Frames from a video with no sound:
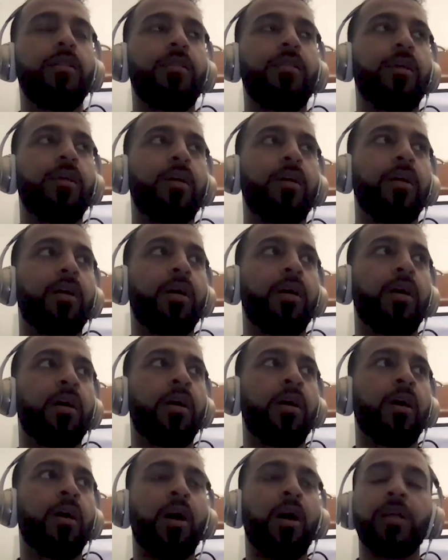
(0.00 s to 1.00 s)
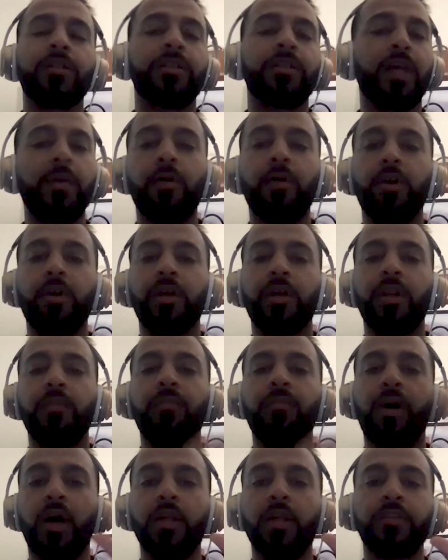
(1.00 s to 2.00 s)
the on-site marketing
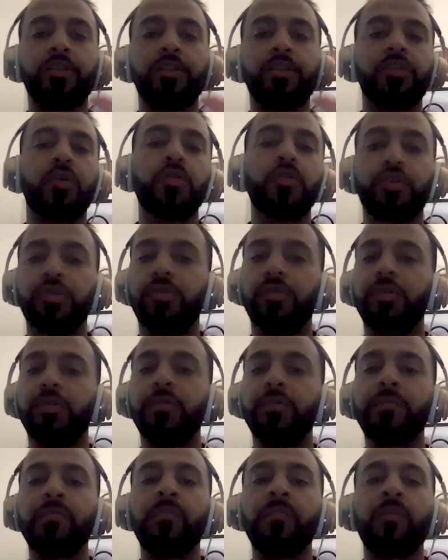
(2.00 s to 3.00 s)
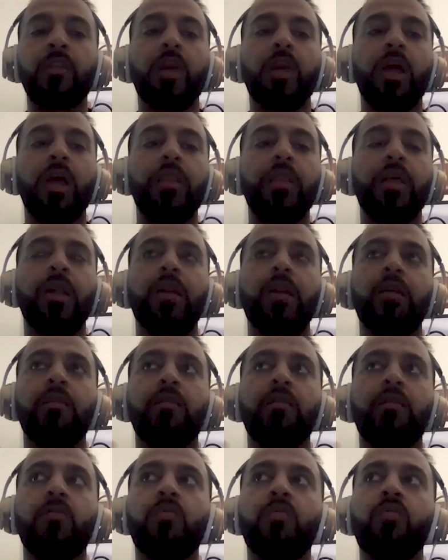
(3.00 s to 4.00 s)
pod, social, and then
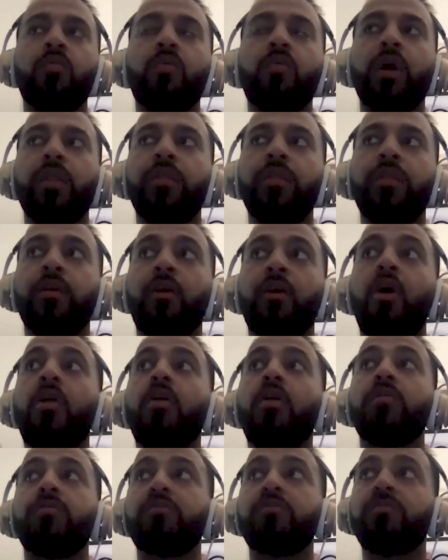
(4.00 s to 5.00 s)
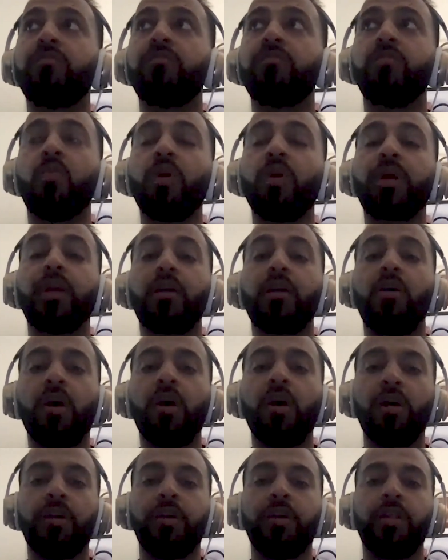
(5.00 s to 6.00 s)
what they're all working
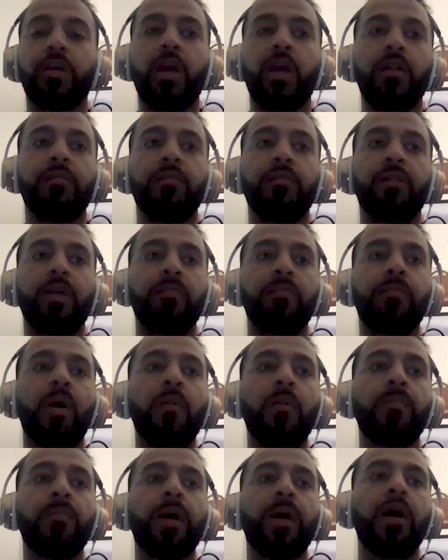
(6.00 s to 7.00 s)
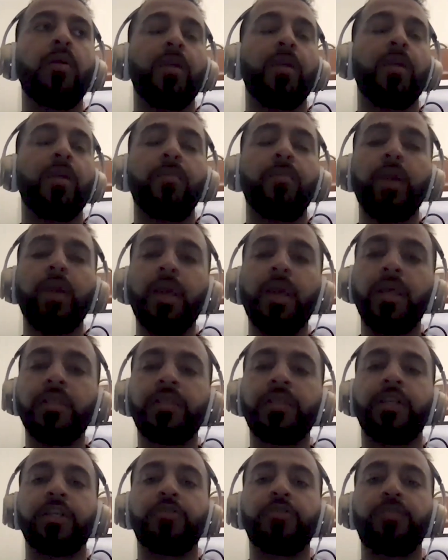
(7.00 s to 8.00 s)
hard to kind of like pump out
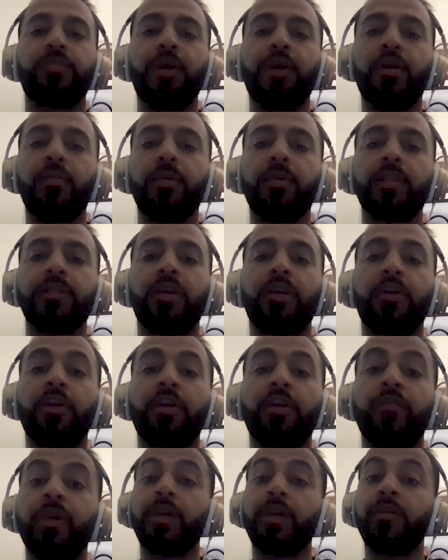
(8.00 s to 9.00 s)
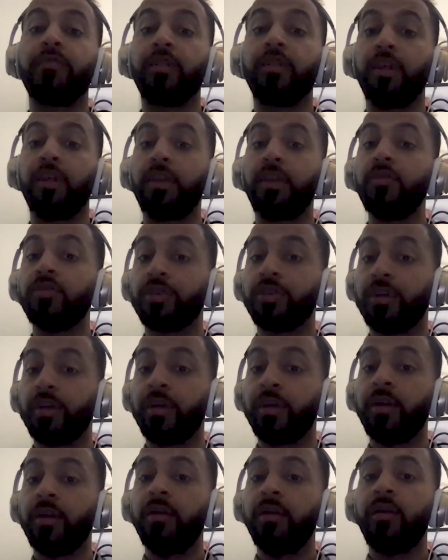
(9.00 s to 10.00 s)
campaigns and experiments that are be good for the
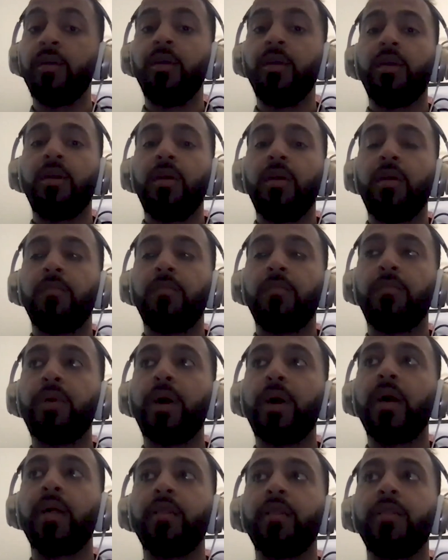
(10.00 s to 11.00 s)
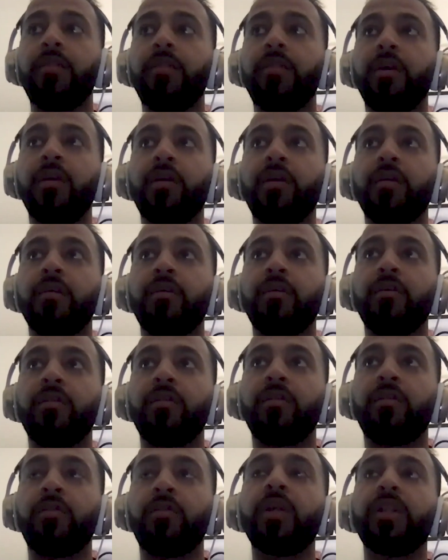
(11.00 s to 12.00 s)
user, but the
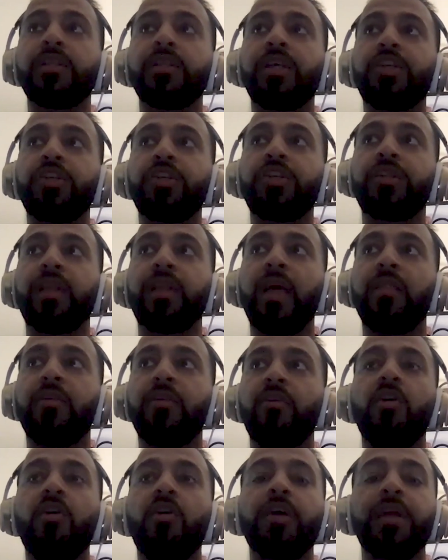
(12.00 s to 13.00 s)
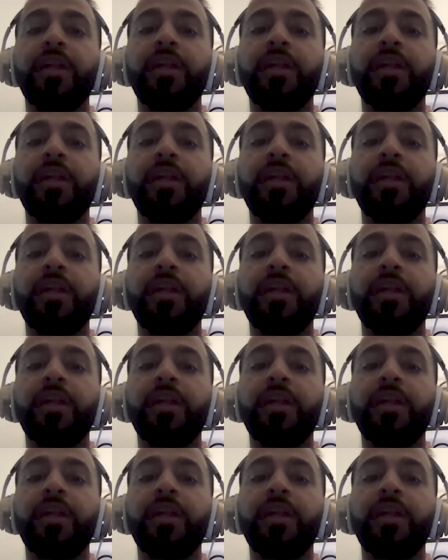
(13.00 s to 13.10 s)
realization that they're all